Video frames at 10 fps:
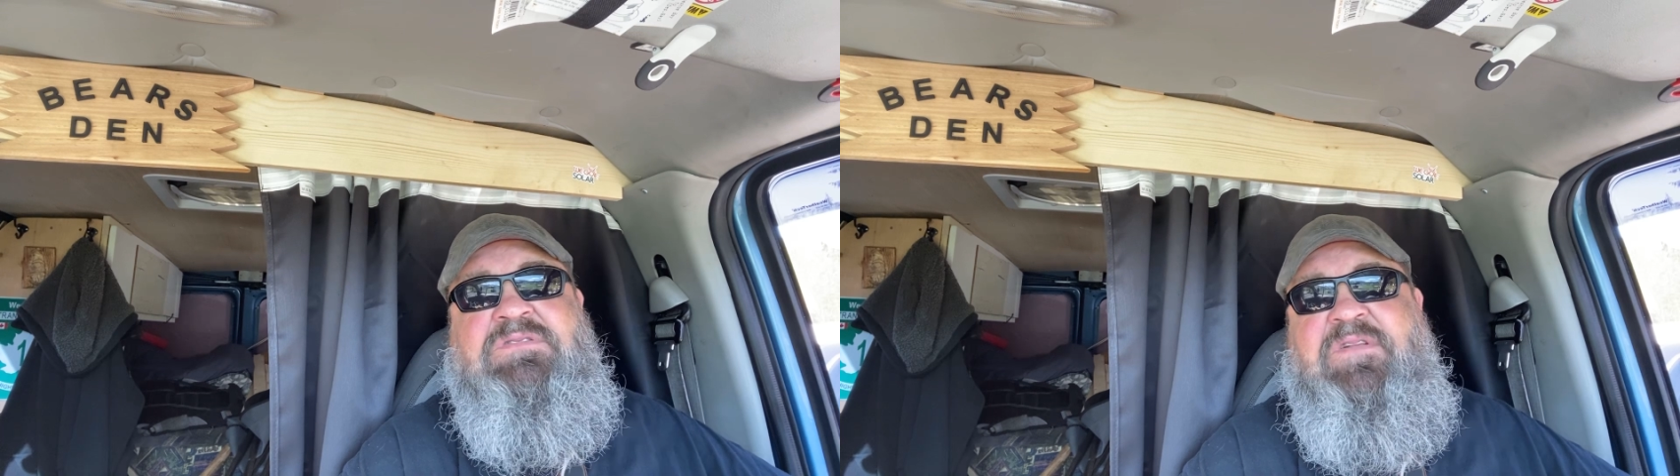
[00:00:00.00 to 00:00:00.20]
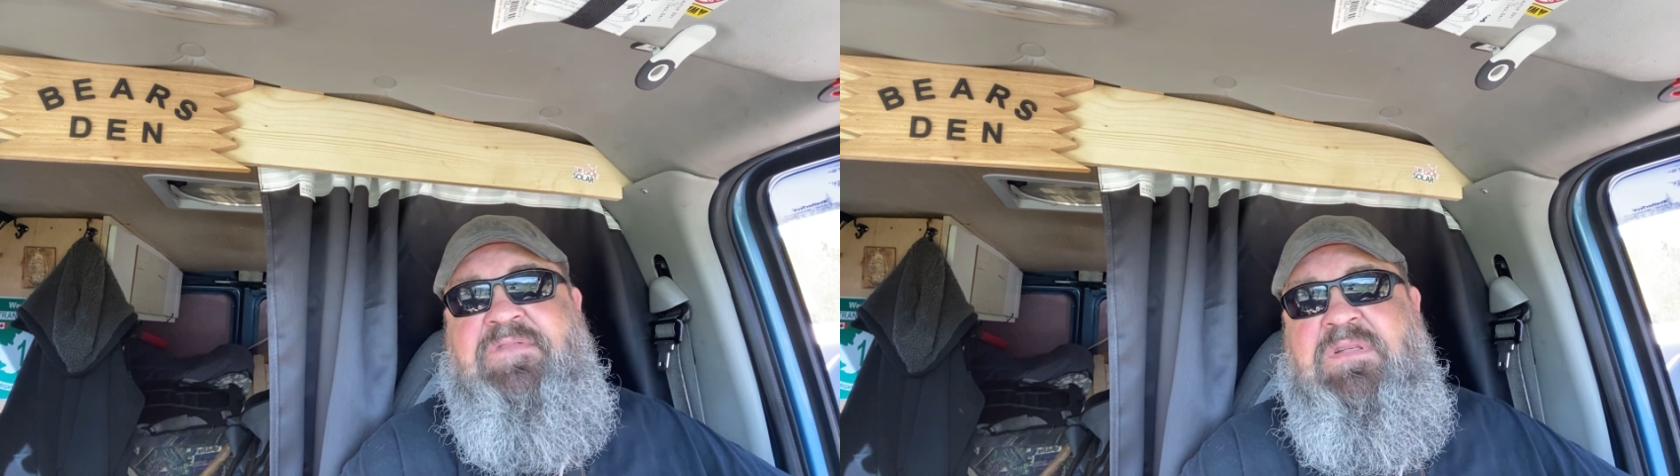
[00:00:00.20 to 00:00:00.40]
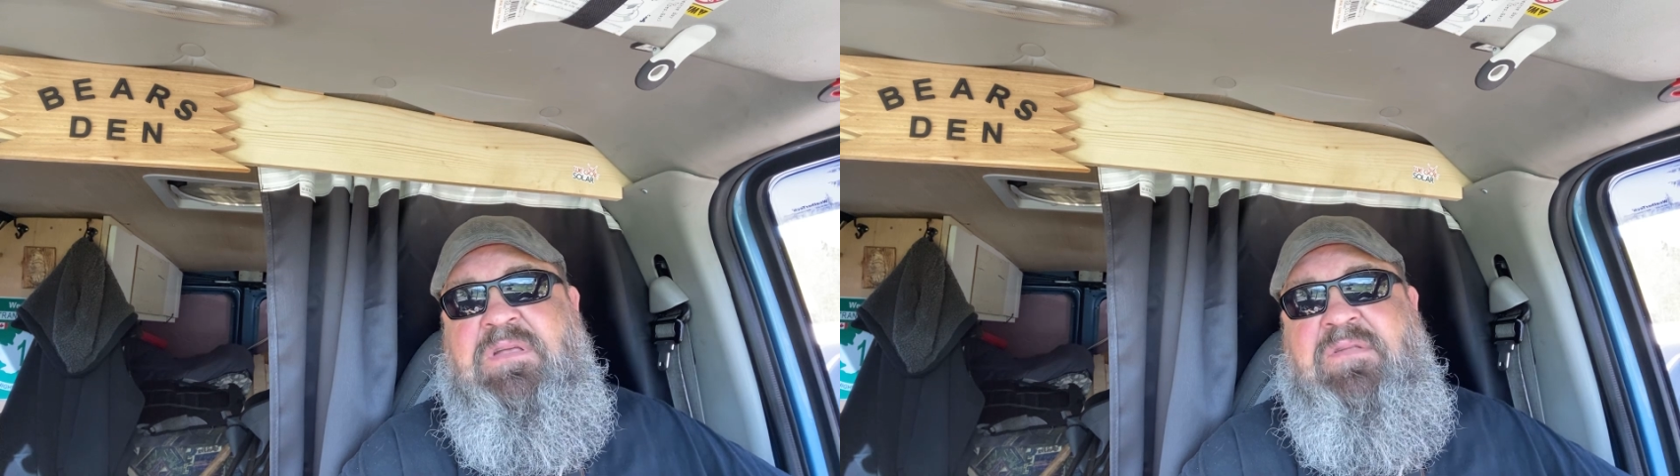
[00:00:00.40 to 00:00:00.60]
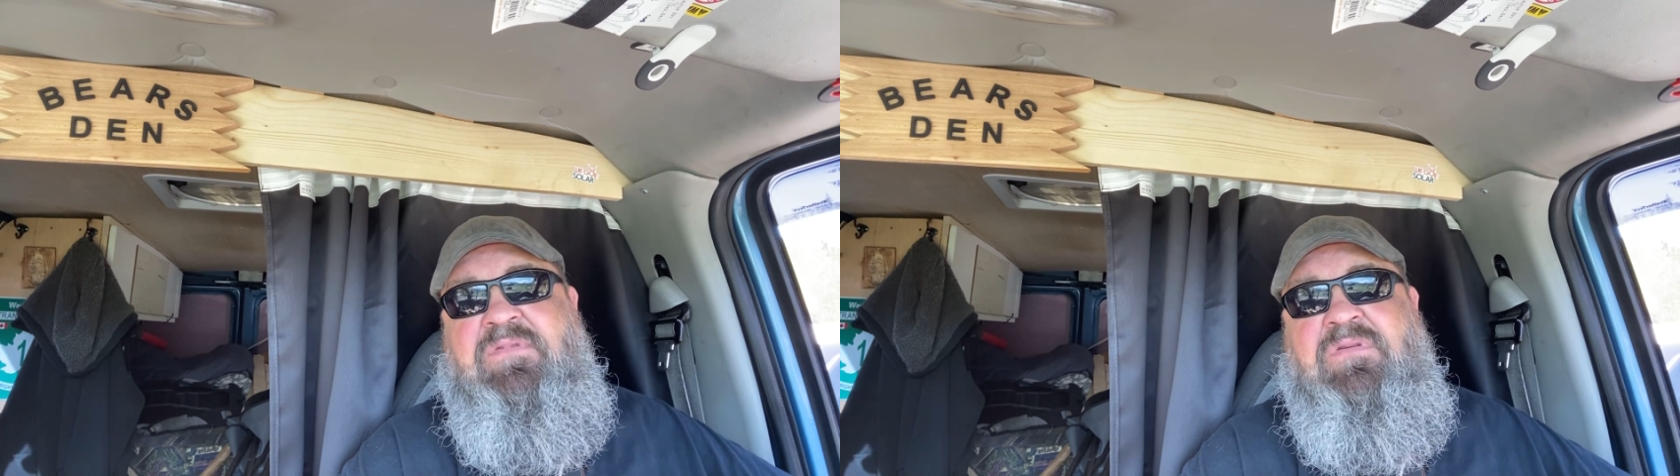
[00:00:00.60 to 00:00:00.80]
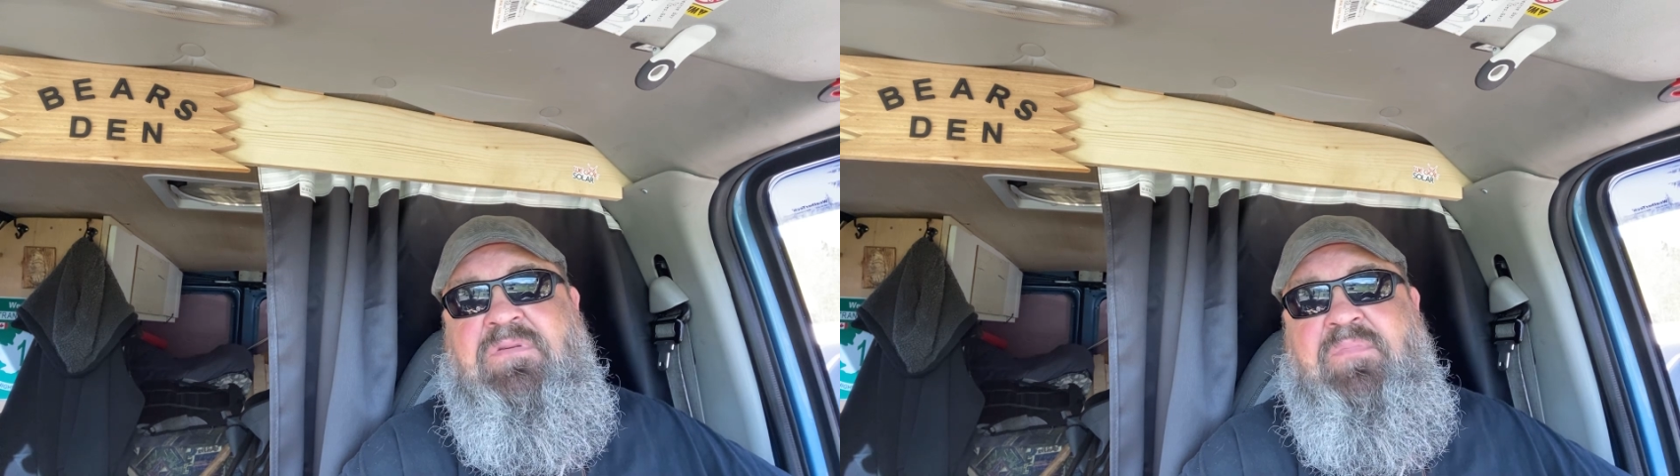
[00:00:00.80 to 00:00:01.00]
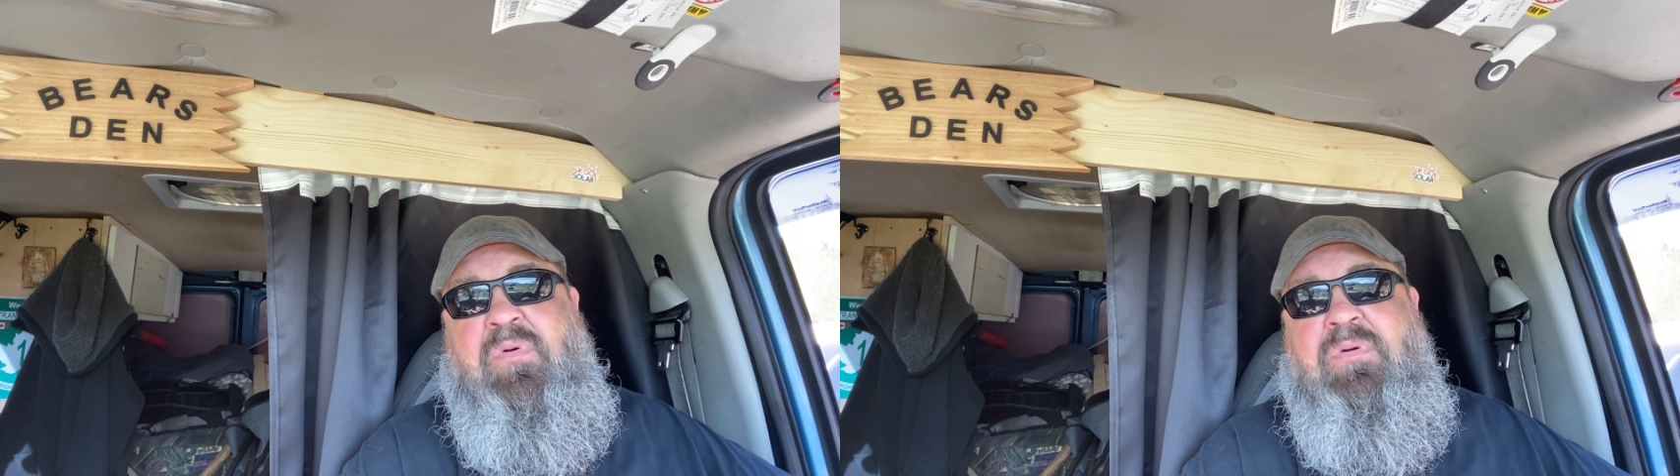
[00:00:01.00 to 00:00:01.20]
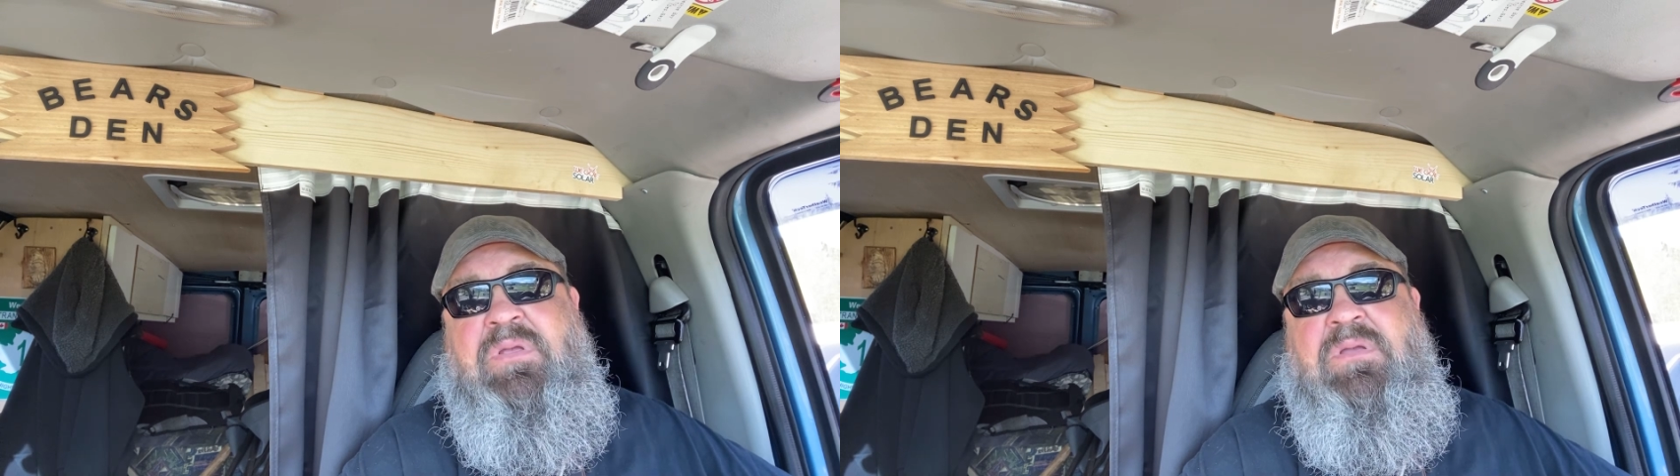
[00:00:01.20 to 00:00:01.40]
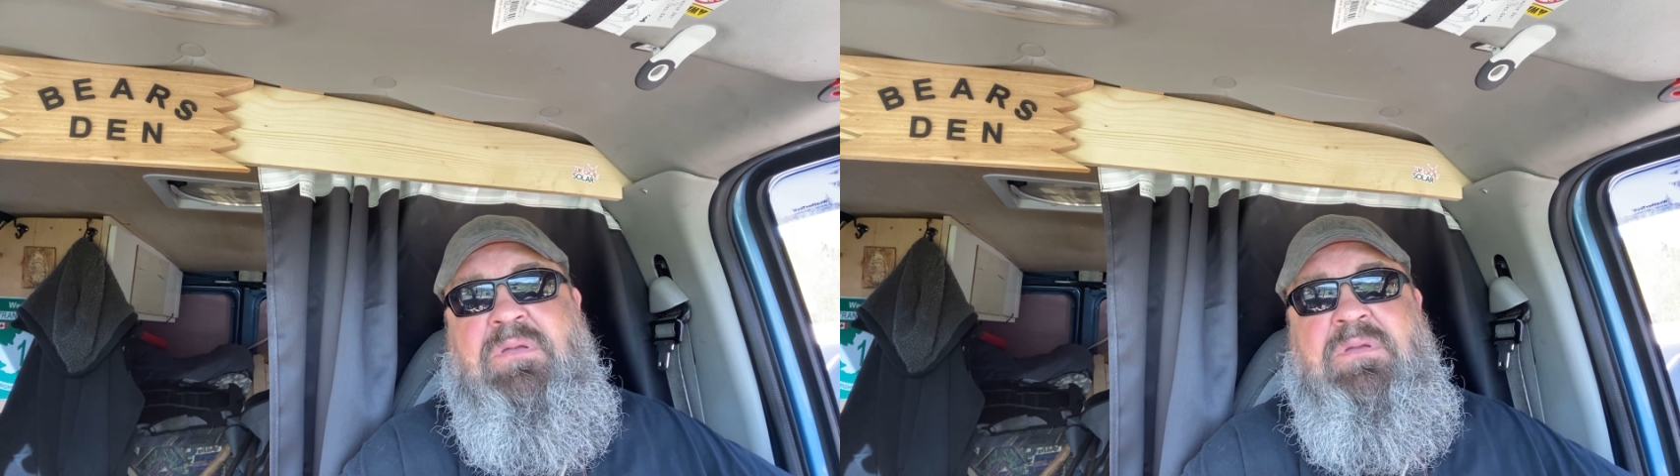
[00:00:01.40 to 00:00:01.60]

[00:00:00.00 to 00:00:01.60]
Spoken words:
stuff like that really boring.